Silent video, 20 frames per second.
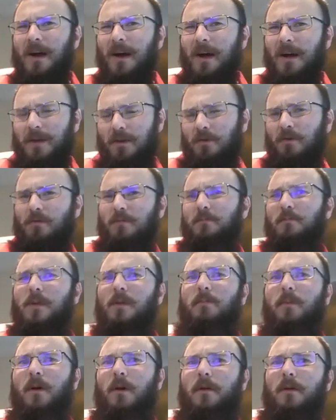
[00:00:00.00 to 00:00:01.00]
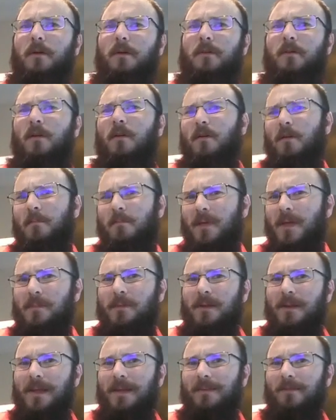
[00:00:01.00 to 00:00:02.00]
I couldn't be bothered, or
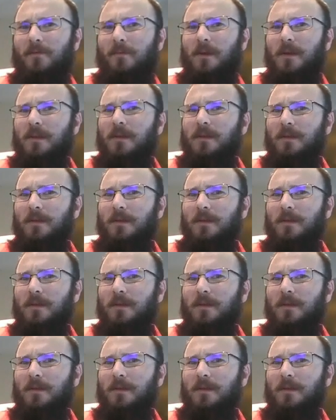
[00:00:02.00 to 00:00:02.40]
maybe next week,